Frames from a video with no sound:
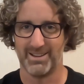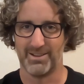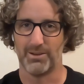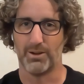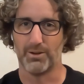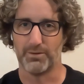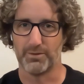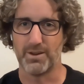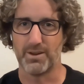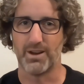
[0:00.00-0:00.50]

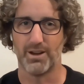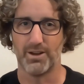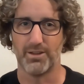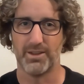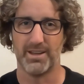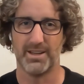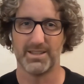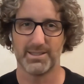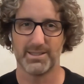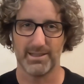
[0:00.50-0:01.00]
off you go
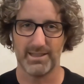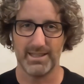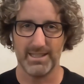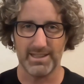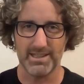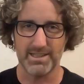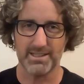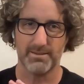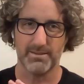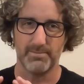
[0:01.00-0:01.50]
there. So I think
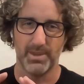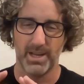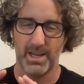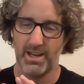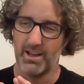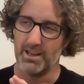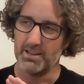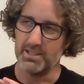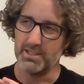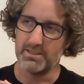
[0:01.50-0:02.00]

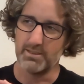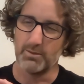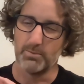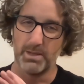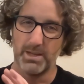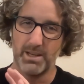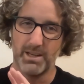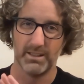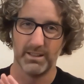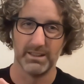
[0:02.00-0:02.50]
there'll
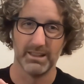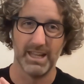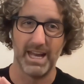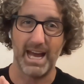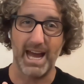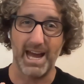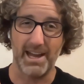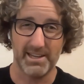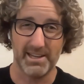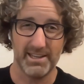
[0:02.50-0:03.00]
be a
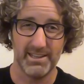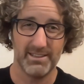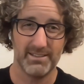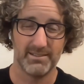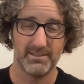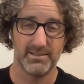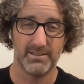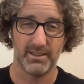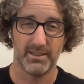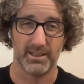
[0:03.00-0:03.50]

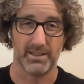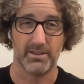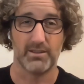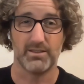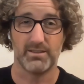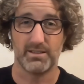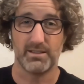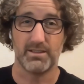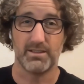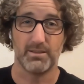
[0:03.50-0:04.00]
lagging, like
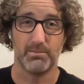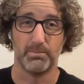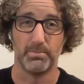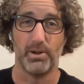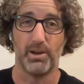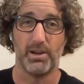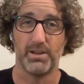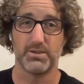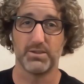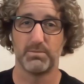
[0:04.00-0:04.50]

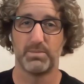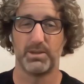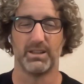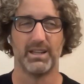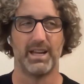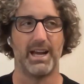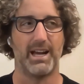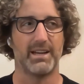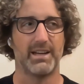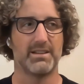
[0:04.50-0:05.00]
compliance will be a
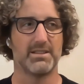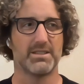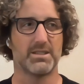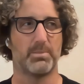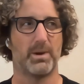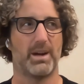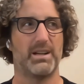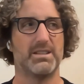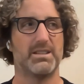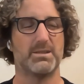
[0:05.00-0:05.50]
lagging
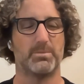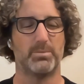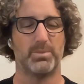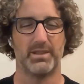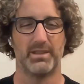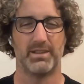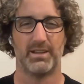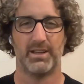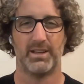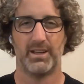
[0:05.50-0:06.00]
space, but
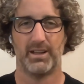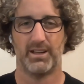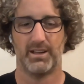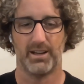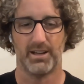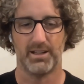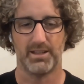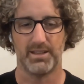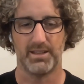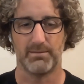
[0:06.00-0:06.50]

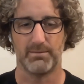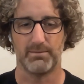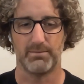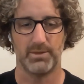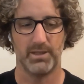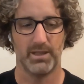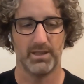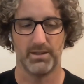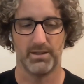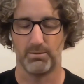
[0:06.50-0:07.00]
I think,
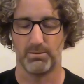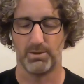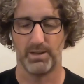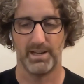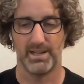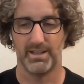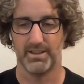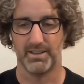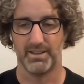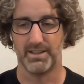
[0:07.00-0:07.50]
the
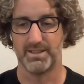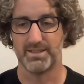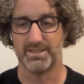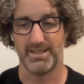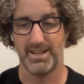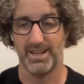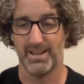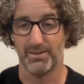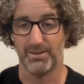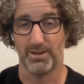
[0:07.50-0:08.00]
reality is,
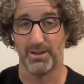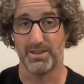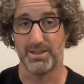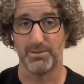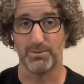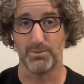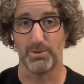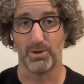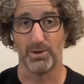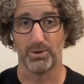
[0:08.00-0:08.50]
I
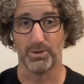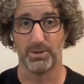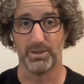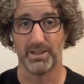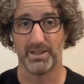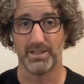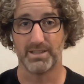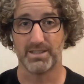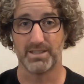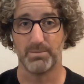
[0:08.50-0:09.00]
think we're all
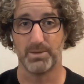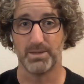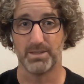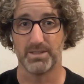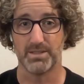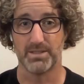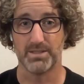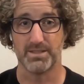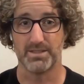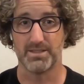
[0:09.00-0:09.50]
legacy
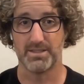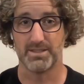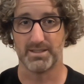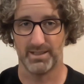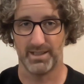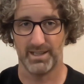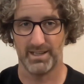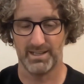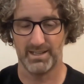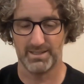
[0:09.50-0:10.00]
businesses,
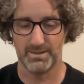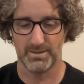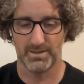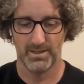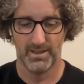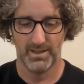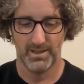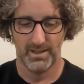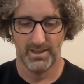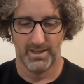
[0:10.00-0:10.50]
and it's,
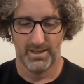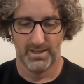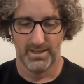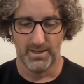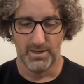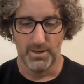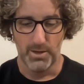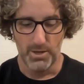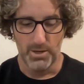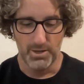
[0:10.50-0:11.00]

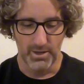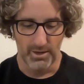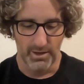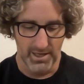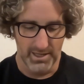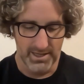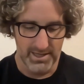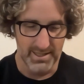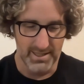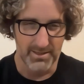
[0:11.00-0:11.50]
I
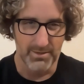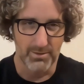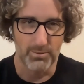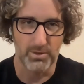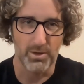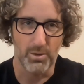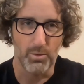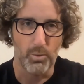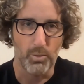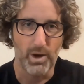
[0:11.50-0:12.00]
think,
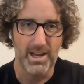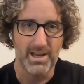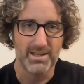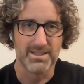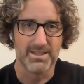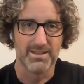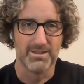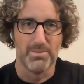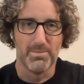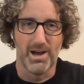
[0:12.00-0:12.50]
we
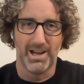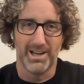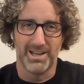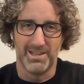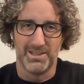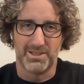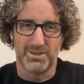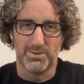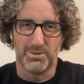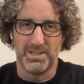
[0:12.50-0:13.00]
entered the market
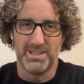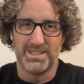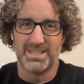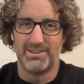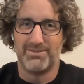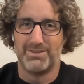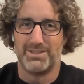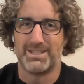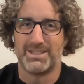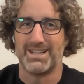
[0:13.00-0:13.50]
in
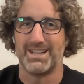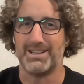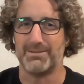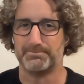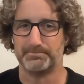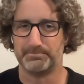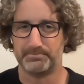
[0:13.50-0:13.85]
2017.